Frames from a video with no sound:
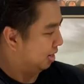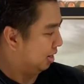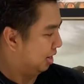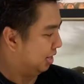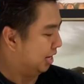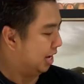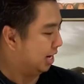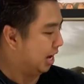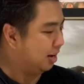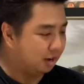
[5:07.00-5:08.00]
And
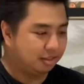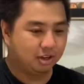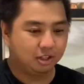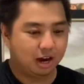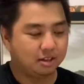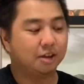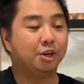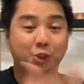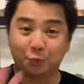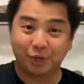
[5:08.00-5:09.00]
then, another another
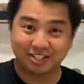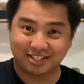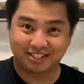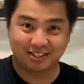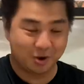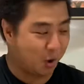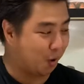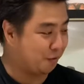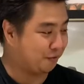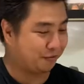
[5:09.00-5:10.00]
twist
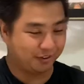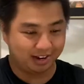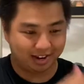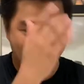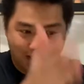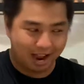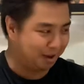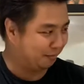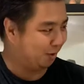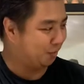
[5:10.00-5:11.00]
of uh, a
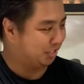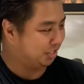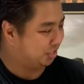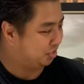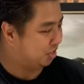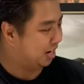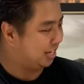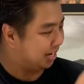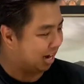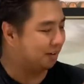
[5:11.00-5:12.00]
highball, which is
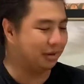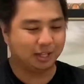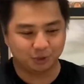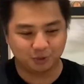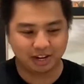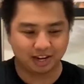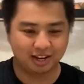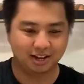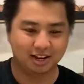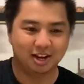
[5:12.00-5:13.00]
Johnnie Caramel and Tonic,
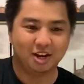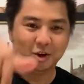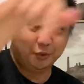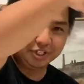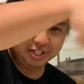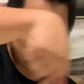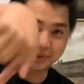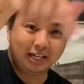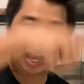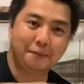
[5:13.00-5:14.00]
which is
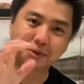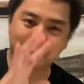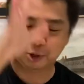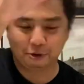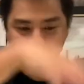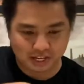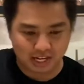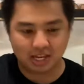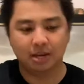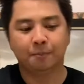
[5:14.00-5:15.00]
magagamit mo yung
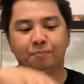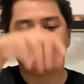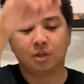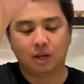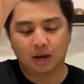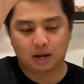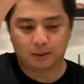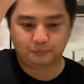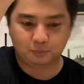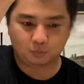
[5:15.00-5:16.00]
three uh,
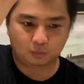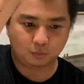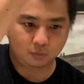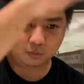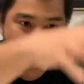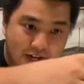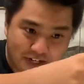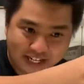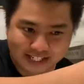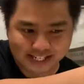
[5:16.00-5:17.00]

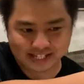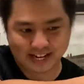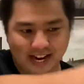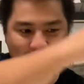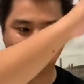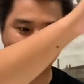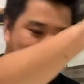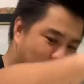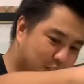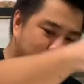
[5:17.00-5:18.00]
ingredients inside.
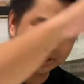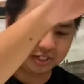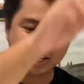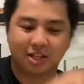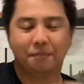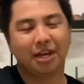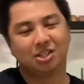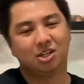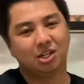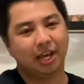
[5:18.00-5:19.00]
Scotch whiskey, the
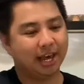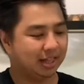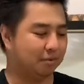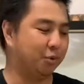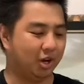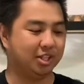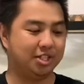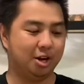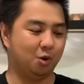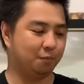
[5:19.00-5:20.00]
mixer, and the Monin
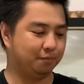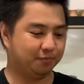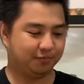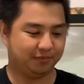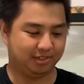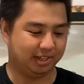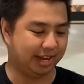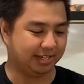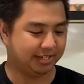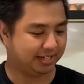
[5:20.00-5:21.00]
syrup.
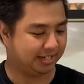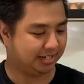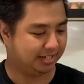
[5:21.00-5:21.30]
Nice.